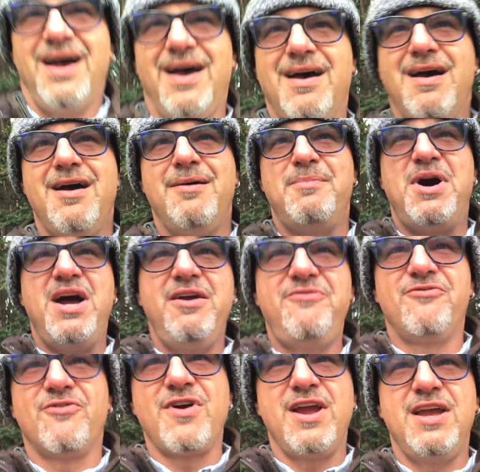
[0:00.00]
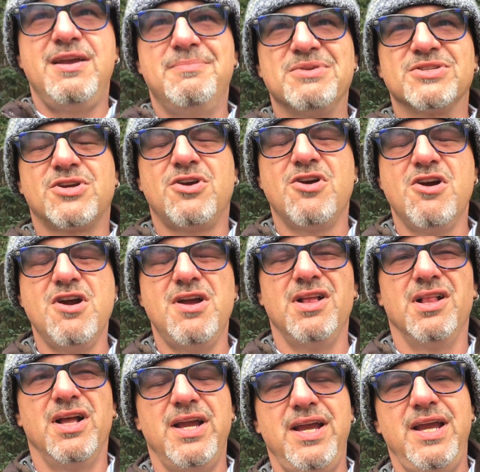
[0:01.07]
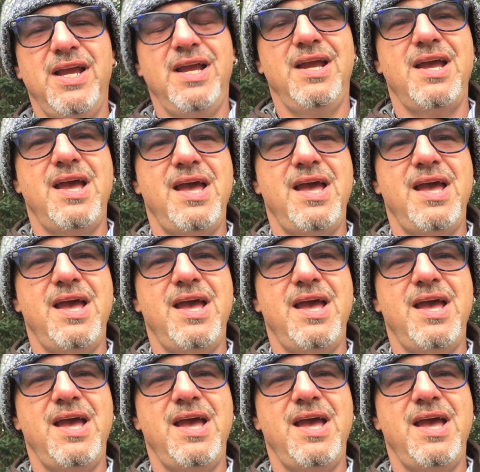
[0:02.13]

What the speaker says: My frame is currently